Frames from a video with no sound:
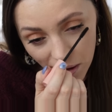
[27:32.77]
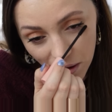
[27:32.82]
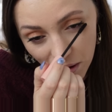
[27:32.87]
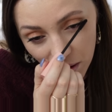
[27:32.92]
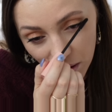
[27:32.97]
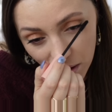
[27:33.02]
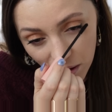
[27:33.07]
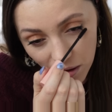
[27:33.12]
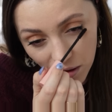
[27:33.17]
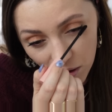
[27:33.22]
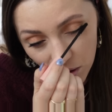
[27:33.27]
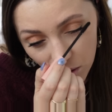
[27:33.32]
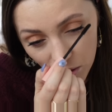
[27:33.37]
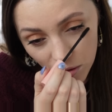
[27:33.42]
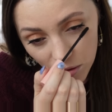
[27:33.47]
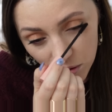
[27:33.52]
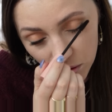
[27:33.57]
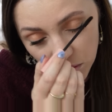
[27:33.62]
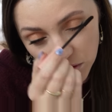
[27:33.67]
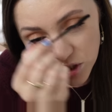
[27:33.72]

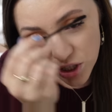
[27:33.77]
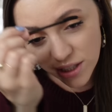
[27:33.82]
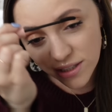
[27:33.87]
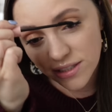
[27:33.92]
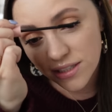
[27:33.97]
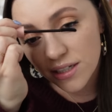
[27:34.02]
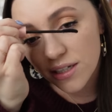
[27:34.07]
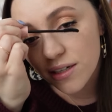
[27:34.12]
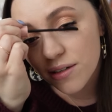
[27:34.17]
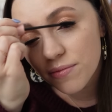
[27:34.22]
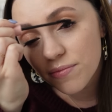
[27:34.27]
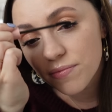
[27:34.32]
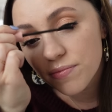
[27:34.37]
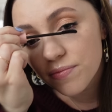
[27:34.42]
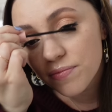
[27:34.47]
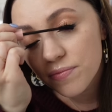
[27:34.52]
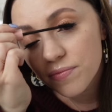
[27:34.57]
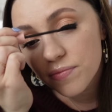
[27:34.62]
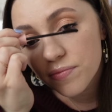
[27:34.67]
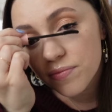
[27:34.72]
Oh, Jesse.
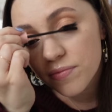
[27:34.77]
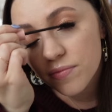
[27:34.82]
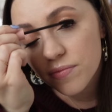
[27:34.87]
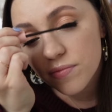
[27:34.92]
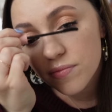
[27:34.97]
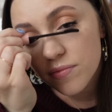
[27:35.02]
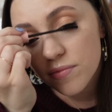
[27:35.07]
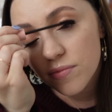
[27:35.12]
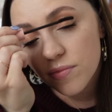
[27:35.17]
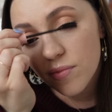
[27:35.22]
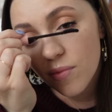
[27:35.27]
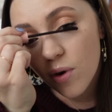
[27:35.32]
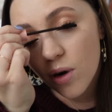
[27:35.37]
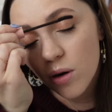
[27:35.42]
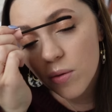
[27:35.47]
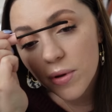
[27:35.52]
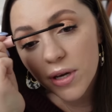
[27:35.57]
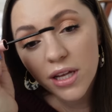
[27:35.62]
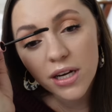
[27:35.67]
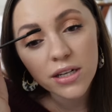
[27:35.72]
What
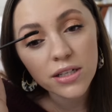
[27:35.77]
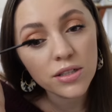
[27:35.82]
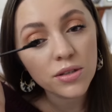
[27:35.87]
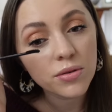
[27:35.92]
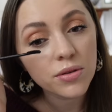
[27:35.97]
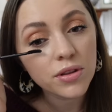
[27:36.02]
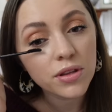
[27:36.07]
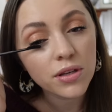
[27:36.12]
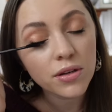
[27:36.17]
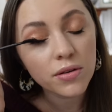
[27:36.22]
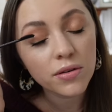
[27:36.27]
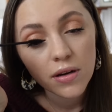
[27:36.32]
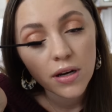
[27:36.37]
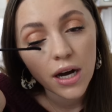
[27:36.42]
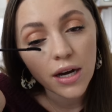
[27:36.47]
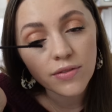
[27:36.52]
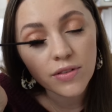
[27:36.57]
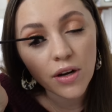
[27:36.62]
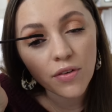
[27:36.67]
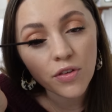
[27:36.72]
are we gonna do with you?
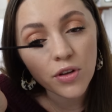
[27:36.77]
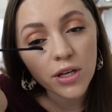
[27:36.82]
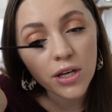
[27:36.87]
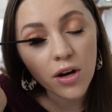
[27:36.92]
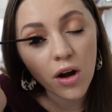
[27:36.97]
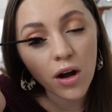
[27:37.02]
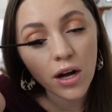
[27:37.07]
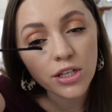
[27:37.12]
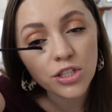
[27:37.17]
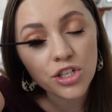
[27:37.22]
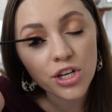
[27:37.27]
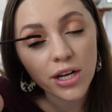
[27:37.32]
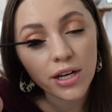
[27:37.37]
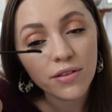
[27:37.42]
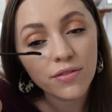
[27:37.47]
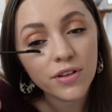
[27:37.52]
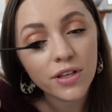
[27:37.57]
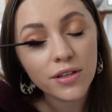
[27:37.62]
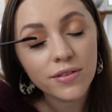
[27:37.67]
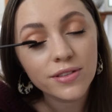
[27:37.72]
I've definitely caught
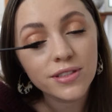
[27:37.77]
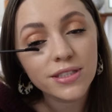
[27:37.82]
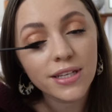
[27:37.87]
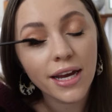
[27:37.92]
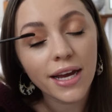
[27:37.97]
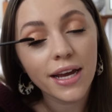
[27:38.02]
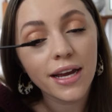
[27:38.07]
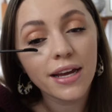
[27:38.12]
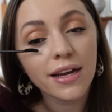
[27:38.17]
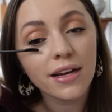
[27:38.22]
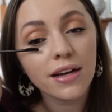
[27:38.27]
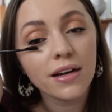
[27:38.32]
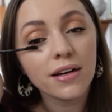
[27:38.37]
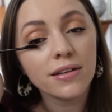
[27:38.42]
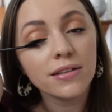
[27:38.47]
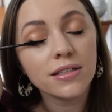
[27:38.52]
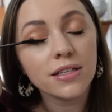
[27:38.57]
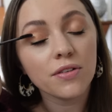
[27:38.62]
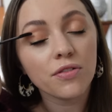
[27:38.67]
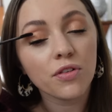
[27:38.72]
Genevieve
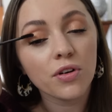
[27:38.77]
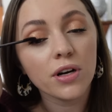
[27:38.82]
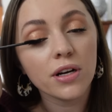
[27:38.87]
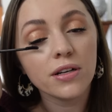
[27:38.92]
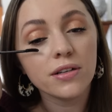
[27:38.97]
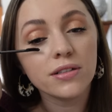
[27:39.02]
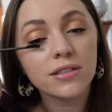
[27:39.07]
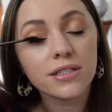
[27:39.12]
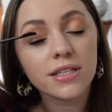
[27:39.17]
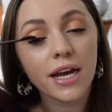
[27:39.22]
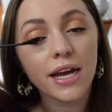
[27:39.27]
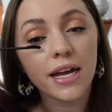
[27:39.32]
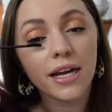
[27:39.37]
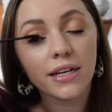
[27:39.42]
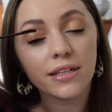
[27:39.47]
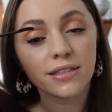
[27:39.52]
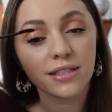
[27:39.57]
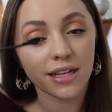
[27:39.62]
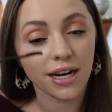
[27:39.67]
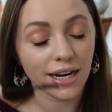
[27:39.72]
saying different
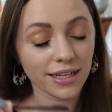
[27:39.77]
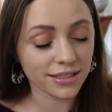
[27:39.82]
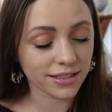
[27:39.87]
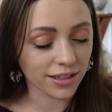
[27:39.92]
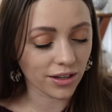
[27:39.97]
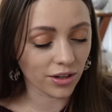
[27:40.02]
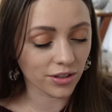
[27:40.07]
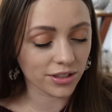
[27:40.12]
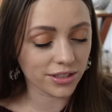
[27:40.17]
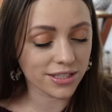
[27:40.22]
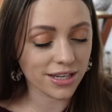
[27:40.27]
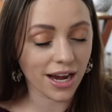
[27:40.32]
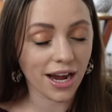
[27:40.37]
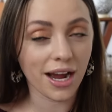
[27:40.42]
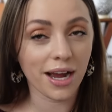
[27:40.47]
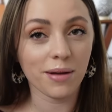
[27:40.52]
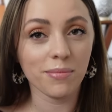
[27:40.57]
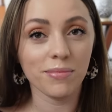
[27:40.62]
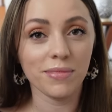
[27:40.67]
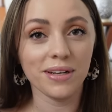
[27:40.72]
sayings that I say all the
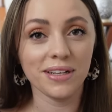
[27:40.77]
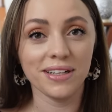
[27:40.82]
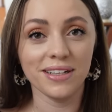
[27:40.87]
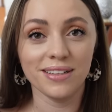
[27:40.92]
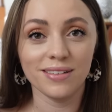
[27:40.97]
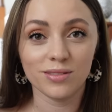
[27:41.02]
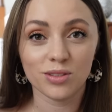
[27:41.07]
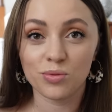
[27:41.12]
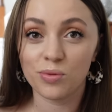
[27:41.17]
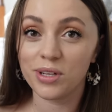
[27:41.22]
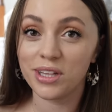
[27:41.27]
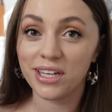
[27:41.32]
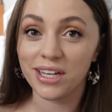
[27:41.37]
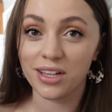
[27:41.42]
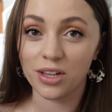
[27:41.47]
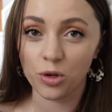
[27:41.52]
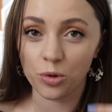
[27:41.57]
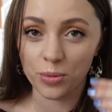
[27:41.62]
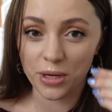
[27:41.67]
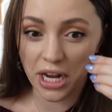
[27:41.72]
time. It's really
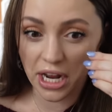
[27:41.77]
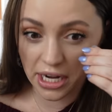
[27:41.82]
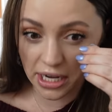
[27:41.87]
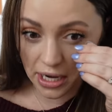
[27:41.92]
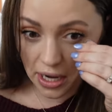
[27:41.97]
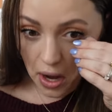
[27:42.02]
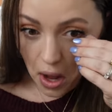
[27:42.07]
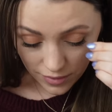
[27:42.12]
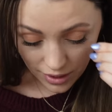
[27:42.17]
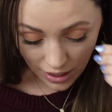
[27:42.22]
illuminating.